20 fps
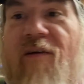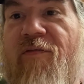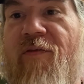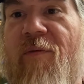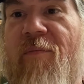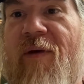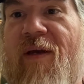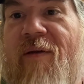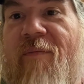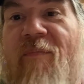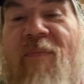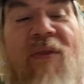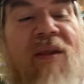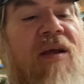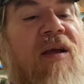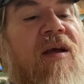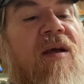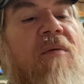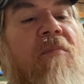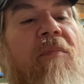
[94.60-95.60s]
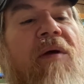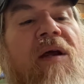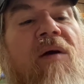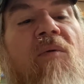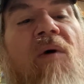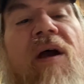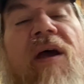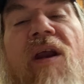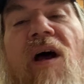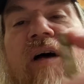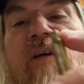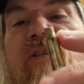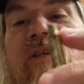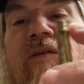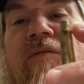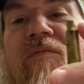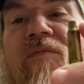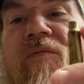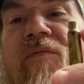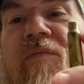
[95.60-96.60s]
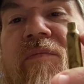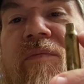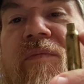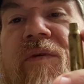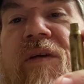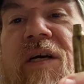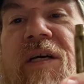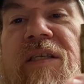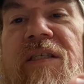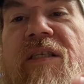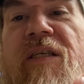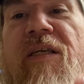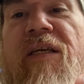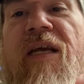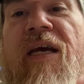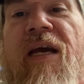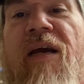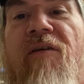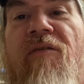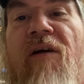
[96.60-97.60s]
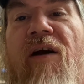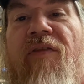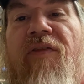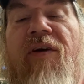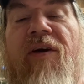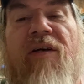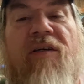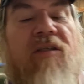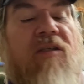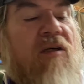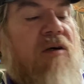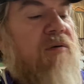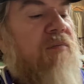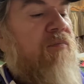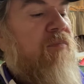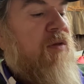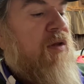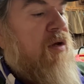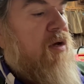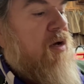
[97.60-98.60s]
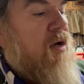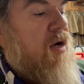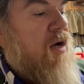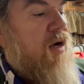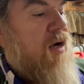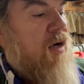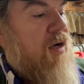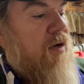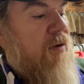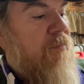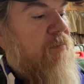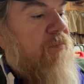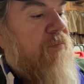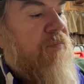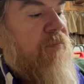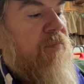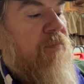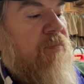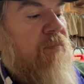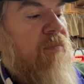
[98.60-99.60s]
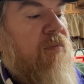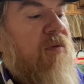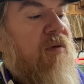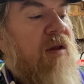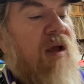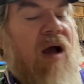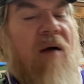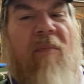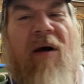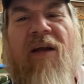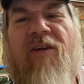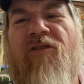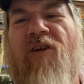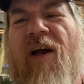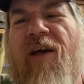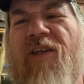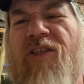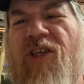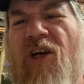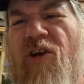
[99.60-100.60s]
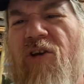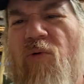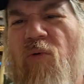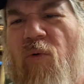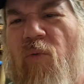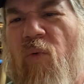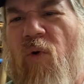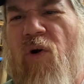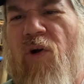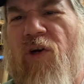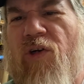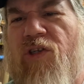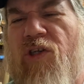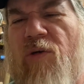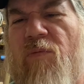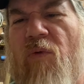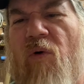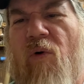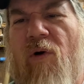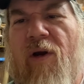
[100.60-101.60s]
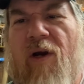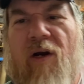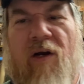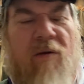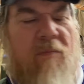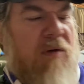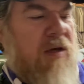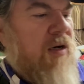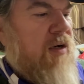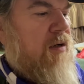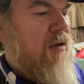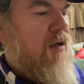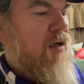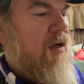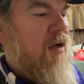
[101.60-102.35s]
for a minute. But anyway, it also does the neck right there. So um, I might try to show you with one or two more here in a minute.